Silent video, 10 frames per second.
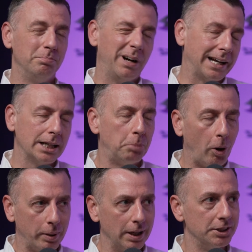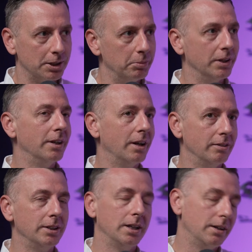I guess populism
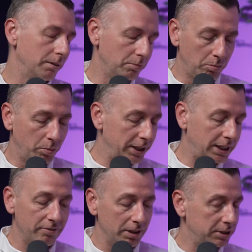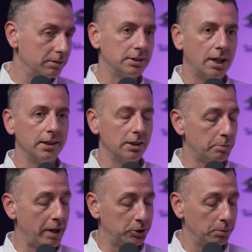and whichever side of the
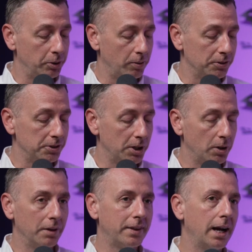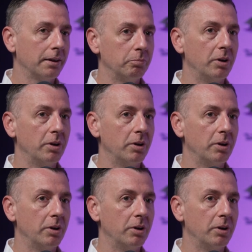spectrum you're on. So that